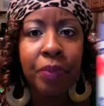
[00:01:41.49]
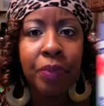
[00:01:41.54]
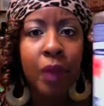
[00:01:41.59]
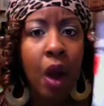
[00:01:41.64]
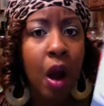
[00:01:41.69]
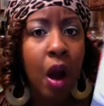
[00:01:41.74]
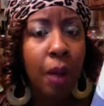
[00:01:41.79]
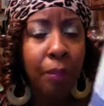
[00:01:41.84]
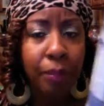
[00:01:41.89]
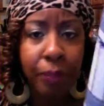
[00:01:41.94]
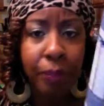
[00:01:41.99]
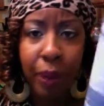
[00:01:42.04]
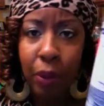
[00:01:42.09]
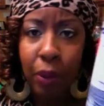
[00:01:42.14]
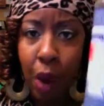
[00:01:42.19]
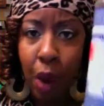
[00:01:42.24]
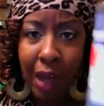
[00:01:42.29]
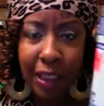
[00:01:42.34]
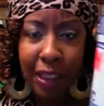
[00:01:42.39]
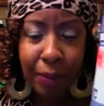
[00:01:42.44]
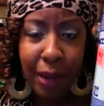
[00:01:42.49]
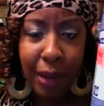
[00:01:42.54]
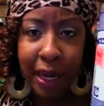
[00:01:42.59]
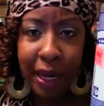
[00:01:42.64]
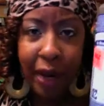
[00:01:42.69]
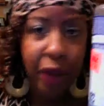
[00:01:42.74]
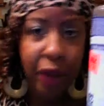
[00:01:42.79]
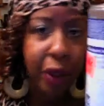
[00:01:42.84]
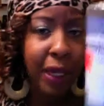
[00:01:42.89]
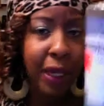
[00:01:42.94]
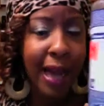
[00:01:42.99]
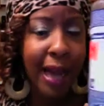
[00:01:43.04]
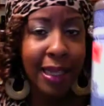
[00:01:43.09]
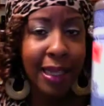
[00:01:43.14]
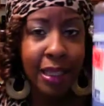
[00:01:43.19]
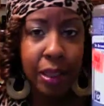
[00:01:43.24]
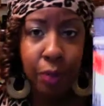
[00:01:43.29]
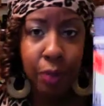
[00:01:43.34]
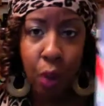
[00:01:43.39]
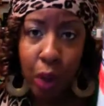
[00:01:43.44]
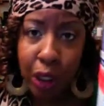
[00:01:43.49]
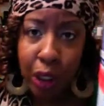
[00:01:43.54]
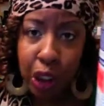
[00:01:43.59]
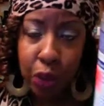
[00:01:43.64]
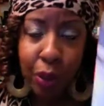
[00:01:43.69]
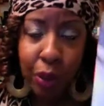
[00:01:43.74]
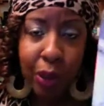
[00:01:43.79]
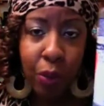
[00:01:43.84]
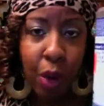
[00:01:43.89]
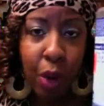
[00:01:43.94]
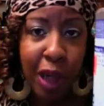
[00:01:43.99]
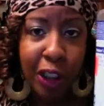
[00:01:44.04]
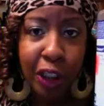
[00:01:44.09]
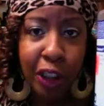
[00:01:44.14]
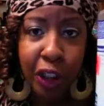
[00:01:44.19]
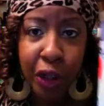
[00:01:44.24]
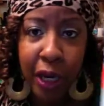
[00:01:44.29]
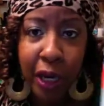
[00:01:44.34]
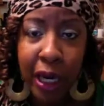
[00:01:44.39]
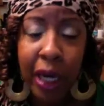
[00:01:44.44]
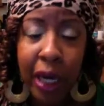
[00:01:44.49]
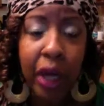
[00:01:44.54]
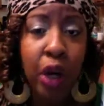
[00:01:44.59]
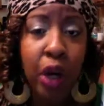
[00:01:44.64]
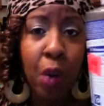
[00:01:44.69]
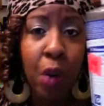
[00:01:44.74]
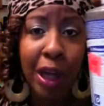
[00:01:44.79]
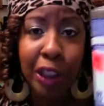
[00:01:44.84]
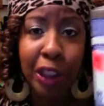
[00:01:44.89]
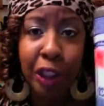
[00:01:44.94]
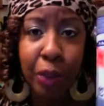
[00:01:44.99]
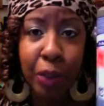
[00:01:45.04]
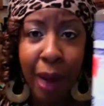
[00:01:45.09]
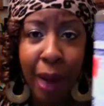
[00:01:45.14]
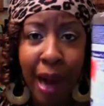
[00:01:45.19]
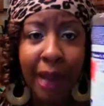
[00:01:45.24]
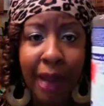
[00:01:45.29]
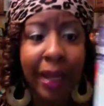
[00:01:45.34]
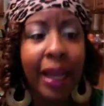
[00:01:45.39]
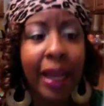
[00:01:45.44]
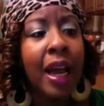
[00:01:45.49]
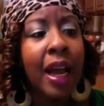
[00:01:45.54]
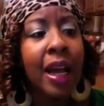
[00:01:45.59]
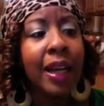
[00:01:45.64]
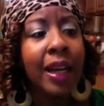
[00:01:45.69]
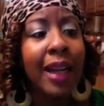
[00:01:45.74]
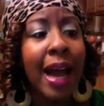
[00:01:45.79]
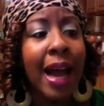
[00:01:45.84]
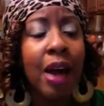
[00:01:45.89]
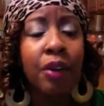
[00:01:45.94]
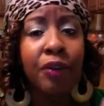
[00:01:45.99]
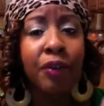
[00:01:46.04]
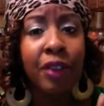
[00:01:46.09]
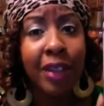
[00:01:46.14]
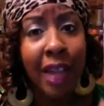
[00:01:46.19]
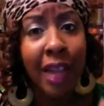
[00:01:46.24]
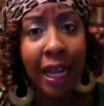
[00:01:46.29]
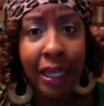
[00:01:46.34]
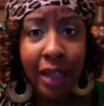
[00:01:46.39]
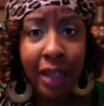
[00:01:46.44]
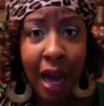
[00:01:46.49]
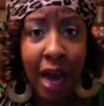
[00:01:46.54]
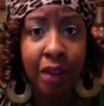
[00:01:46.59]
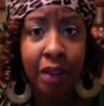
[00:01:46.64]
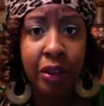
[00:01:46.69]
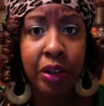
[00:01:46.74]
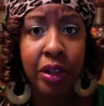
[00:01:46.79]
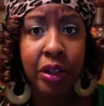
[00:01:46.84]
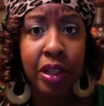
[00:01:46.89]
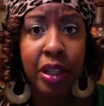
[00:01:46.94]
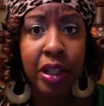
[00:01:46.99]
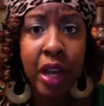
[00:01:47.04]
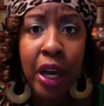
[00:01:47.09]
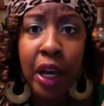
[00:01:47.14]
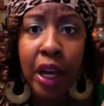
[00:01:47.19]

But wash my hair. You can add some oil to it. Wash your hair. Wash your body. Now, for $10,